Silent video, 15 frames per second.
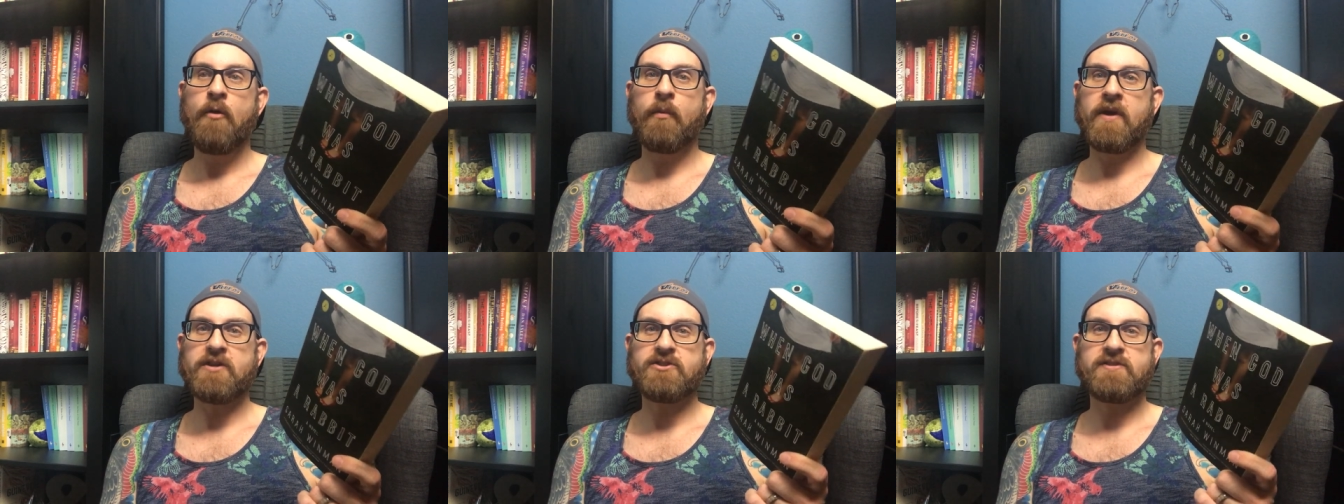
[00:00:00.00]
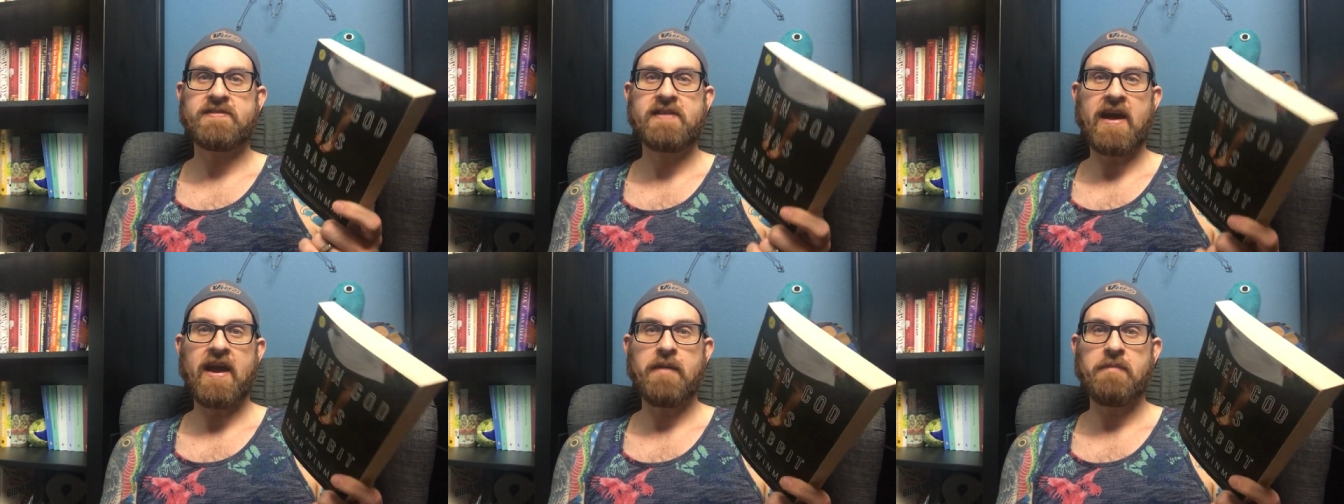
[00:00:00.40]
which
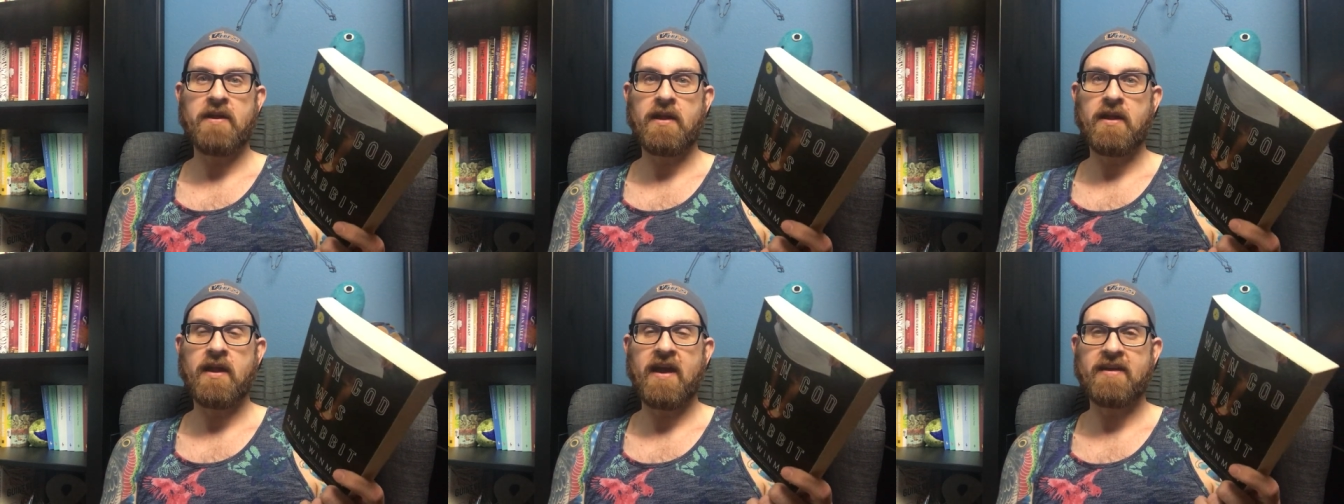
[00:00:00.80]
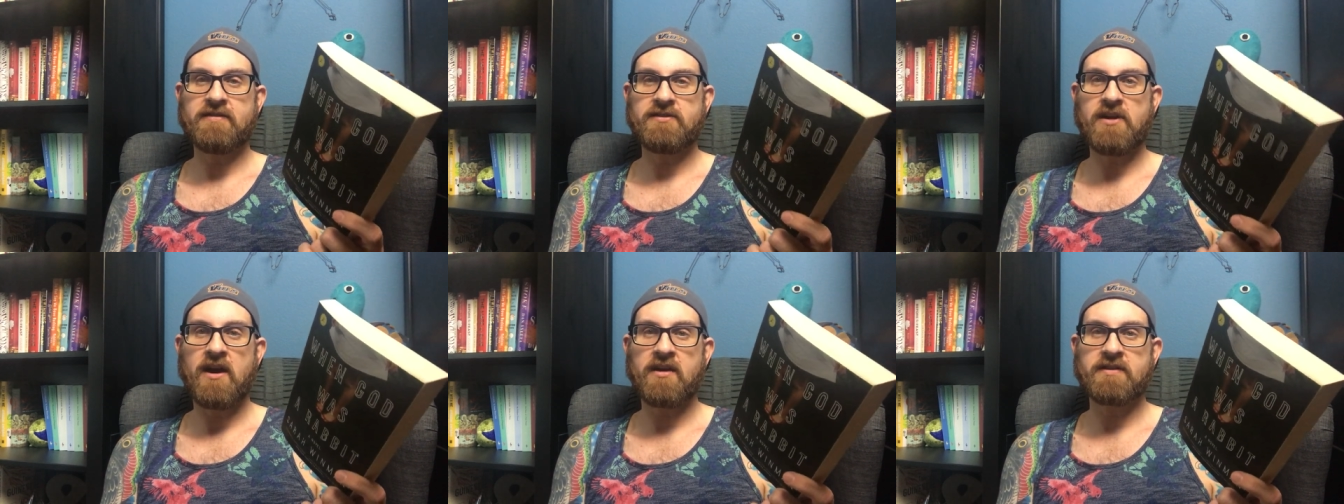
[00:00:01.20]
Simon
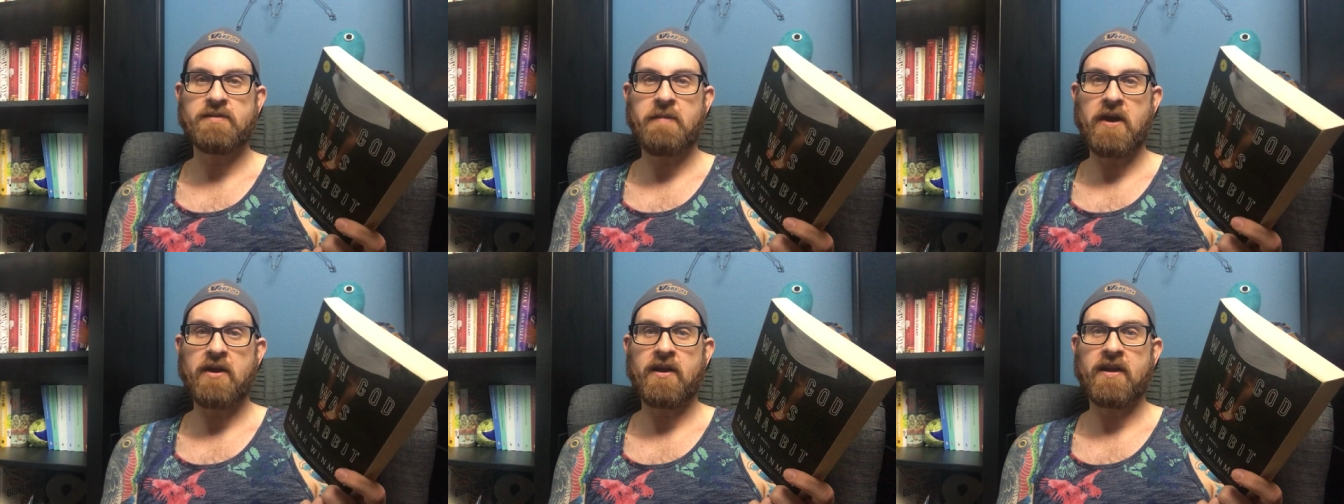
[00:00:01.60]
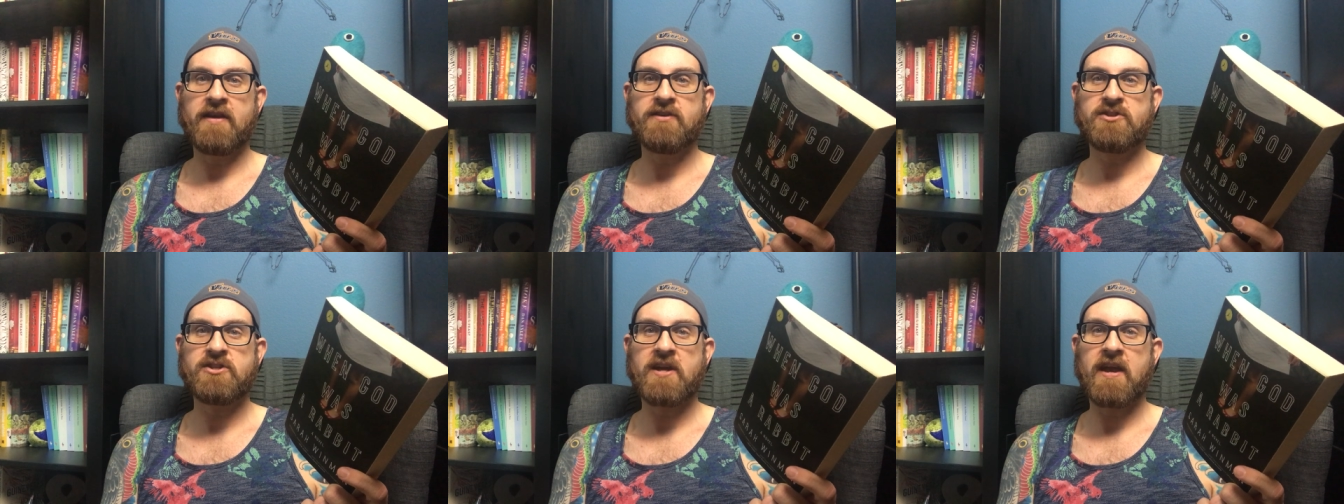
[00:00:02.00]
has talked about on
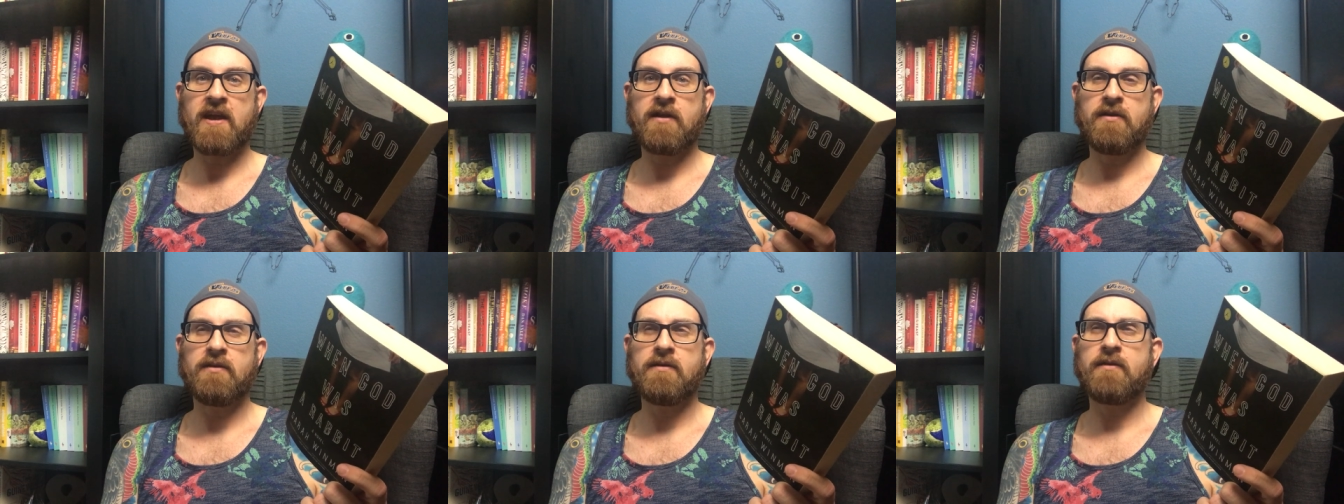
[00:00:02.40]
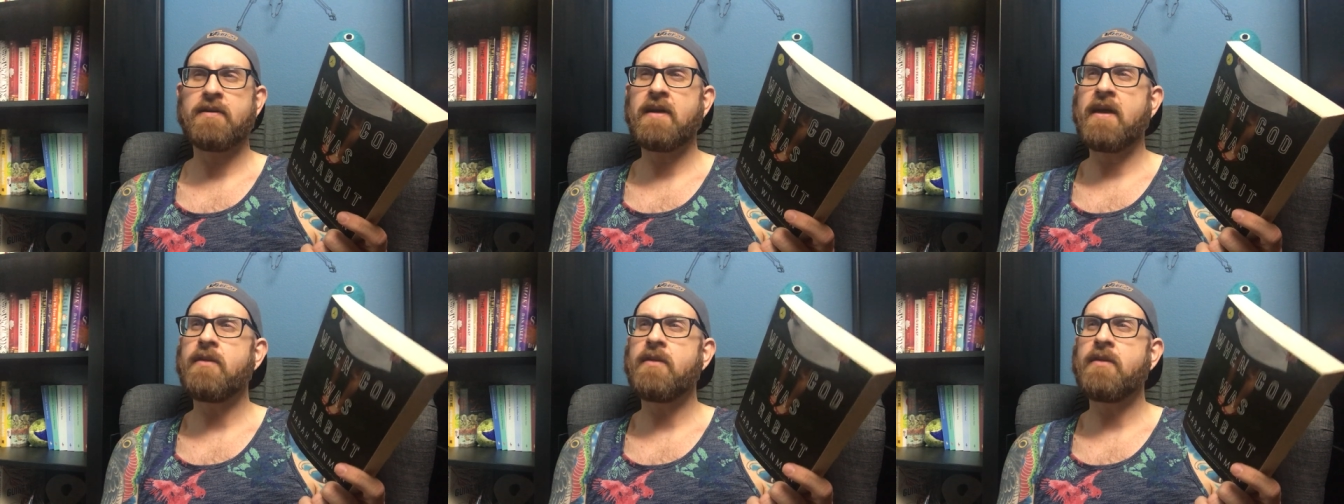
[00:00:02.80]
his channel.